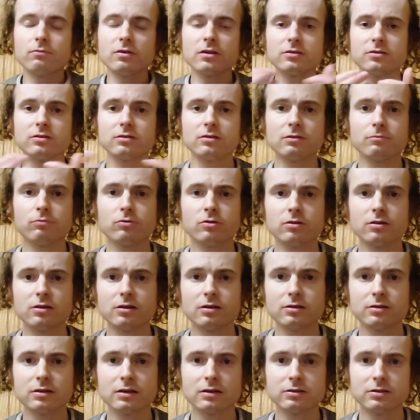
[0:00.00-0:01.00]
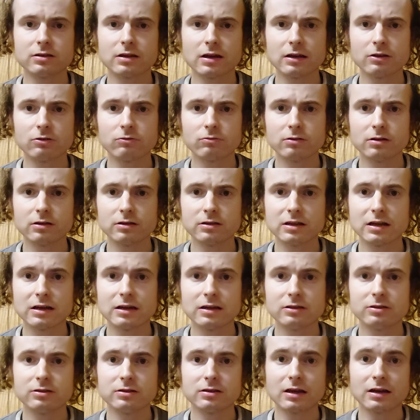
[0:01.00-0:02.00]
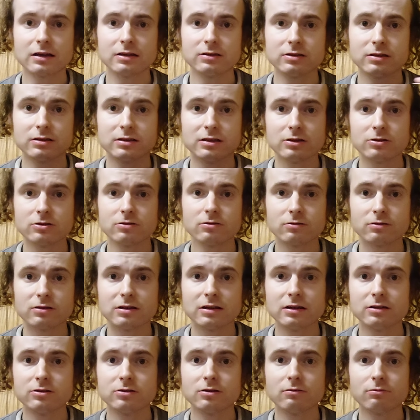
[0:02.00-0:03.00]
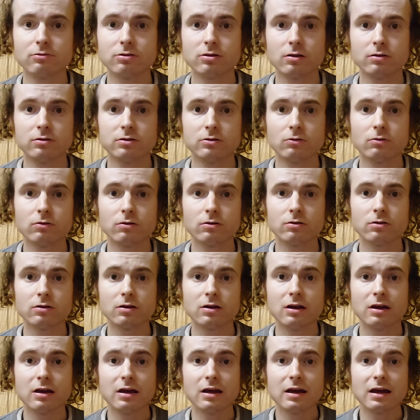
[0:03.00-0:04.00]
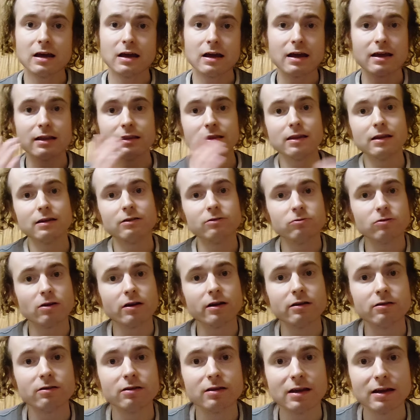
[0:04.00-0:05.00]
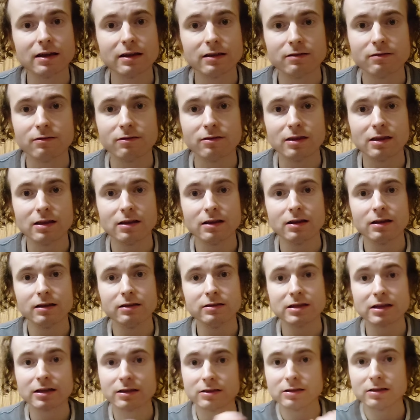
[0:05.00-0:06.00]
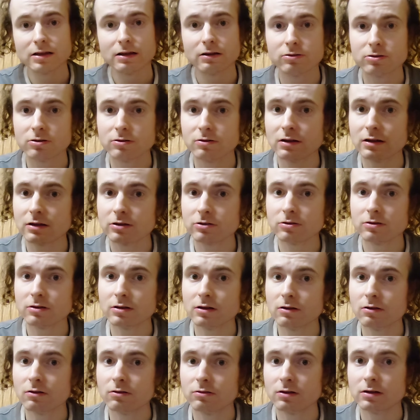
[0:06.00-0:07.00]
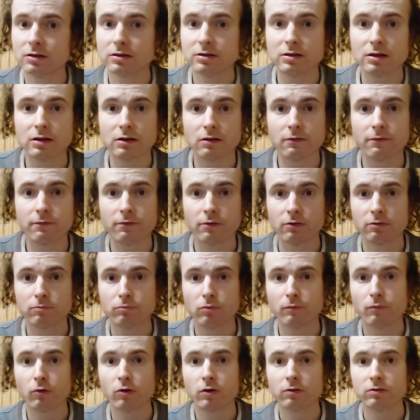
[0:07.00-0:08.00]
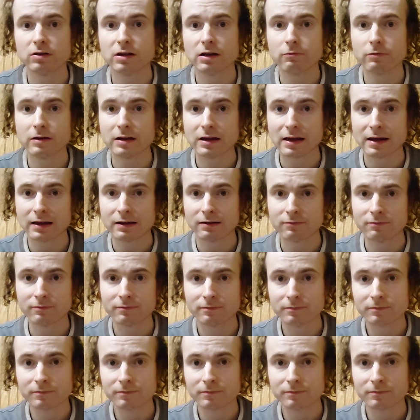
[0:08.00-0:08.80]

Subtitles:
Basically, put these as scheduling dates, as additional dates of the tour, and then try to get the ticket sales to actually go on sale for Memorial Day weekend.